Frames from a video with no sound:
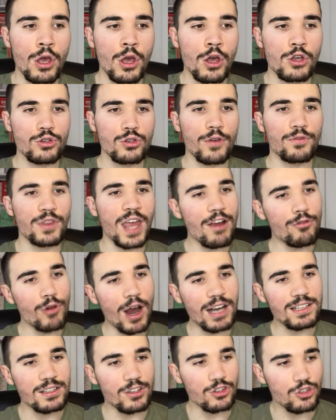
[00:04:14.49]
So if they're
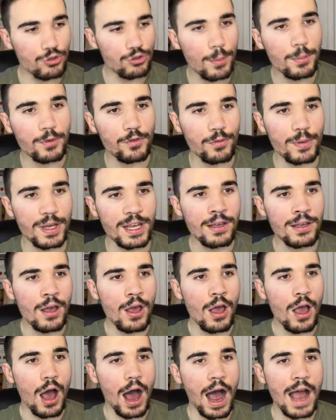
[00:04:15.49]
writing a script for me,
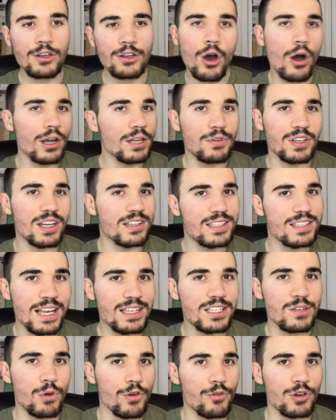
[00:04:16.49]
I can't even
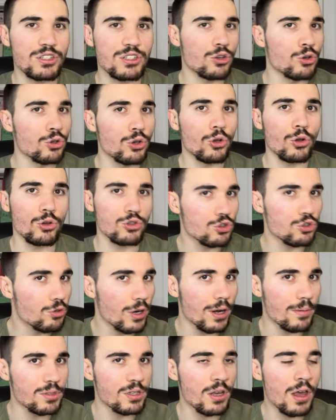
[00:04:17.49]
assess it whether it's a good or not
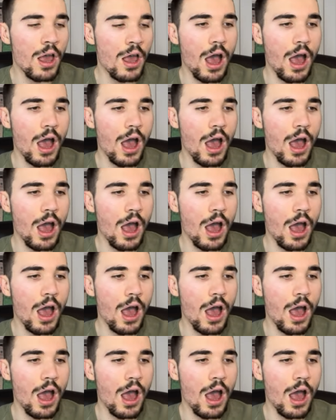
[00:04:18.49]
script.